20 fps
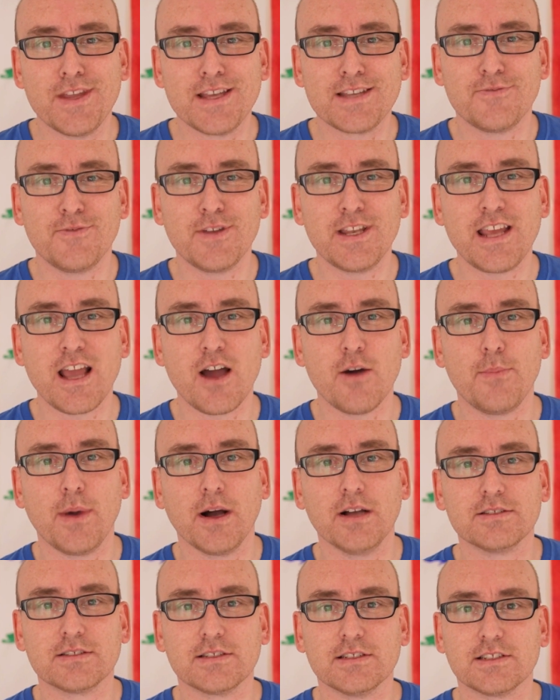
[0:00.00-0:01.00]
video
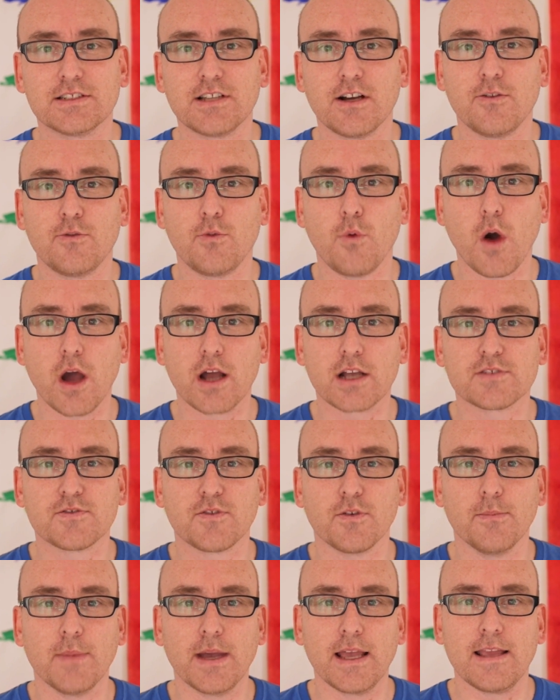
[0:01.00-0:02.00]
post itself works
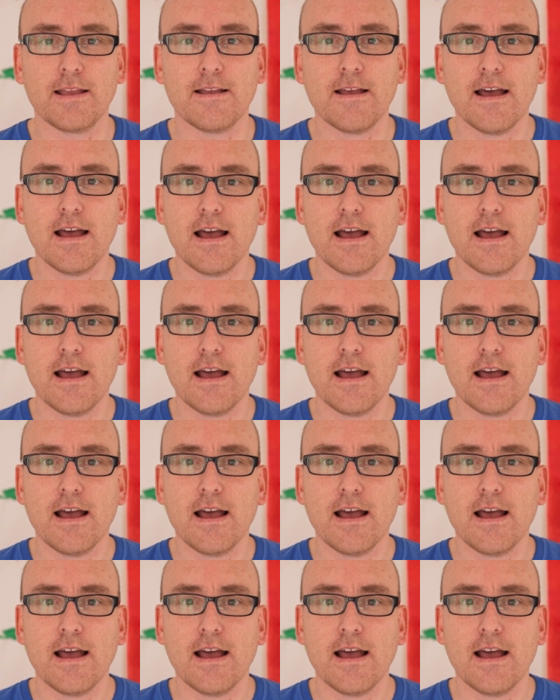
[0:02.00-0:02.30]
for me.